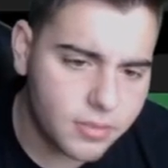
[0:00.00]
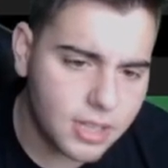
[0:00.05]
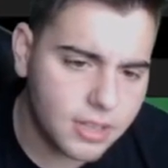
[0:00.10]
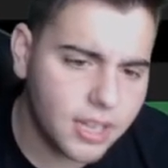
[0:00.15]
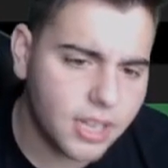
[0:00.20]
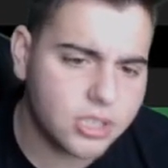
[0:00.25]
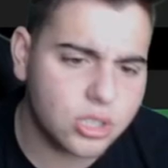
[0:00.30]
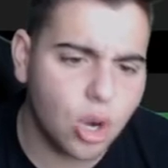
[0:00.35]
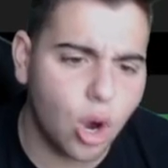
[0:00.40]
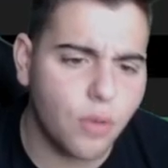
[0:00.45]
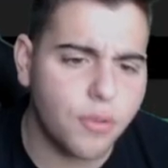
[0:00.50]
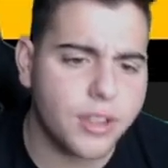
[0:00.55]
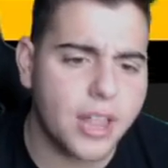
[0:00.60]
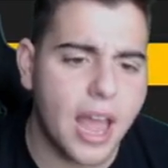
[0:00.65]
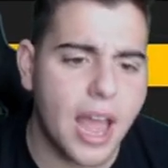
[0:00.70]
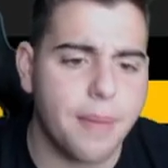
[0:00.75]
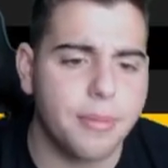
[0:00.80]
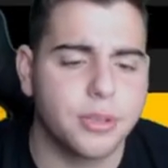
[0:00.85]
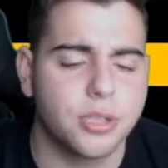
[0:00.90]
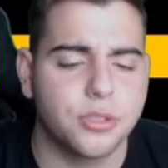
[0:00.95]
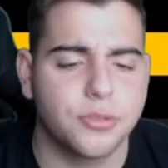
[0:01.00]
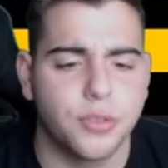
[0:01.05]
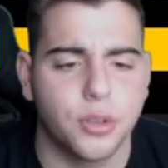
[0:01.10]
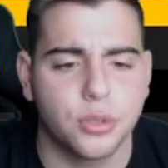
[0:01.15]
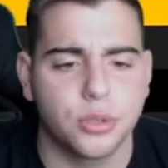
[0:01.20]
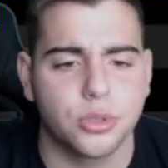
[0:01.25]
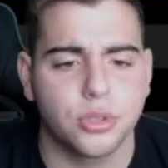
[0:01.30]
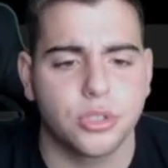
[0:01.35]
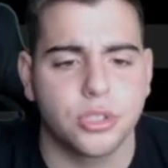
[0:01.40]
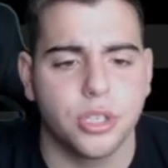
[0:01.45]
let's go over the Amethyst
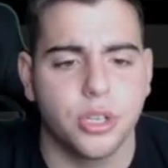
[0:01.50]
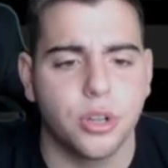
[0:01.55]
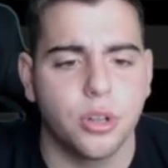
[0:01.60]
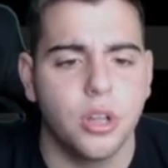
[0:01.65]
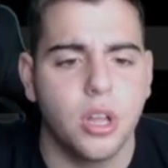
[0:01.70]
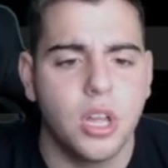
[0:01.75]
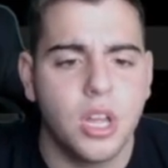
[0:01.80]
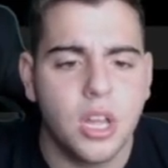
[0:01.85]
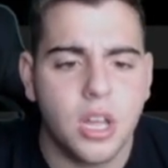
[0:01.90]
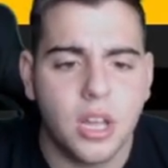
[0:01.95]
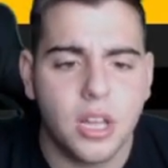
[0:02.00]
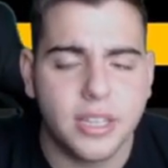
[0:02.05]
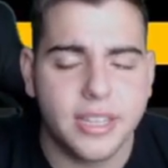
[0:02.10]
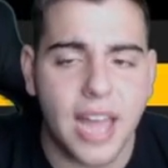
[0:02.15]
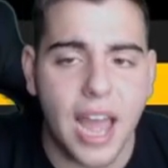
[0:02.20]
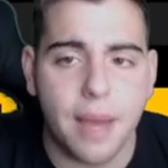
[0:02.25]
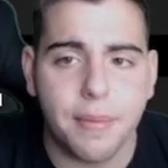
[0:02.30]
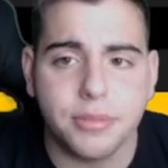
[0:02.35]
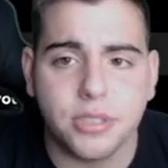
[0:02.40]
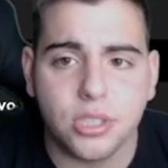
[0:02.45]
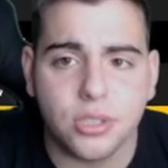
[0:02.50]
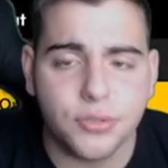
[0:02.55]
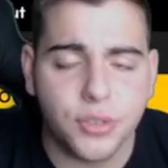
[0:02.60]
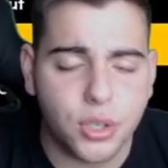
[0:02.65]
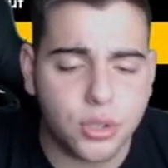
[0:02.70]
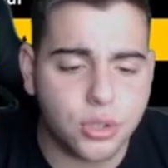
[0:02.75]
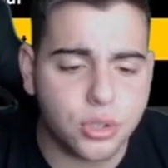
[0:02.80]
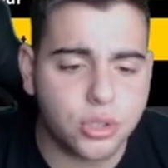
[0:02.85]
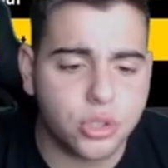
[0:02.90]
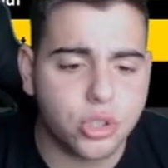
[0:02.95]
filter still. The Amethyst
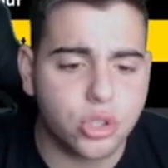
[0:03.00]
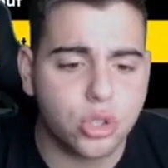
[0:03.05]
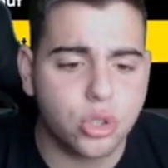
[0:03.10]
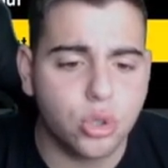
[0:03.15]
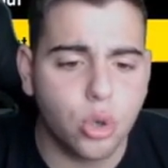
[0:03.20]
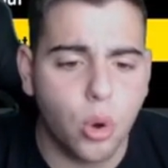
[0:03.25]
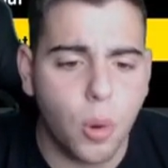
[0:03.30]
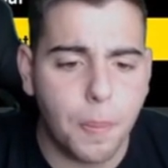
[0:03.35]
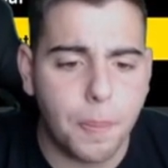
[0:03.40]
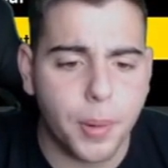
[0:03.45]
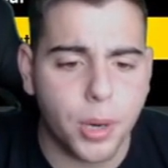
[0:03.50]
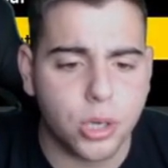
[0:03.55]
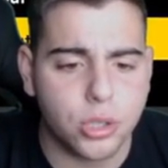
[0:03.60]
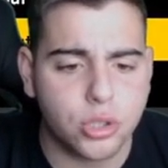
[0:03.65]
filter super,